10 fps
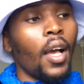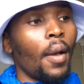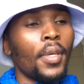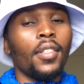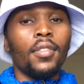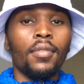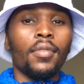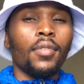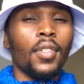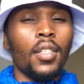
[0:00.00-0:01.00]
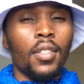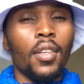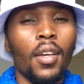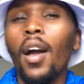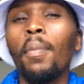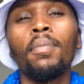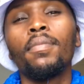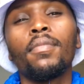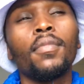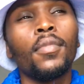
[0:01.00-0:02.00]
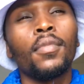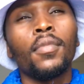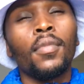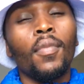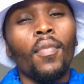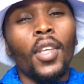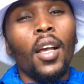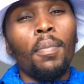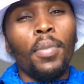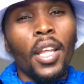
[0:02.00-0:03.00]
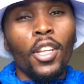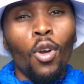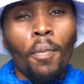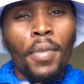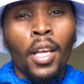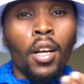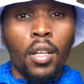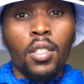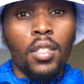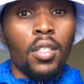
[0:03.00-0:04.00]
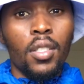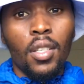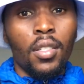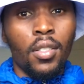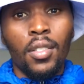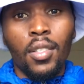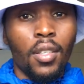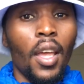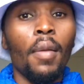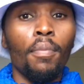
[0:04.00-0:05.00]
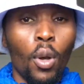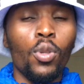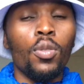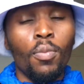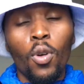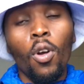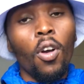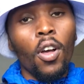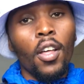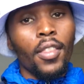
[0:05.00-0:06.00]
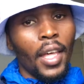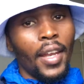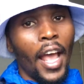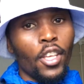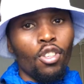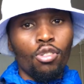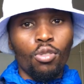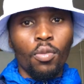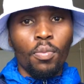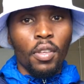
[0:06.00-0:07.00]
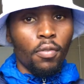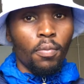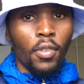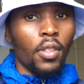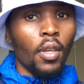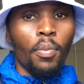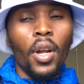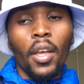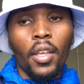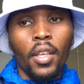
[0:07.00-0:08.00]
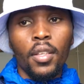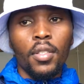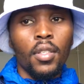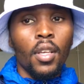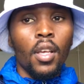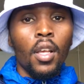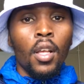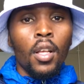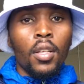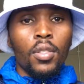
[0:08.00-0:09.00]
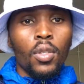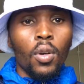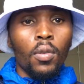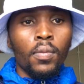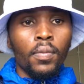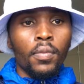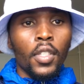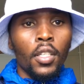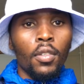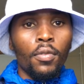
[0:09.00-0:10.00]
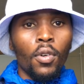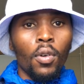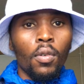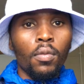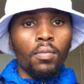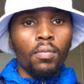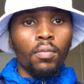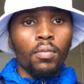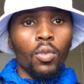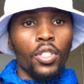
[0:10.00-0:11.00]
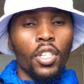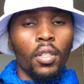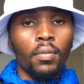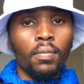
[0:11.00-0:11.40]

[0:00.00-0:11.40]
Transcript: I mean, this year I'm planning on being consistent and post more than I used to be in the prior years. So thank you for watching.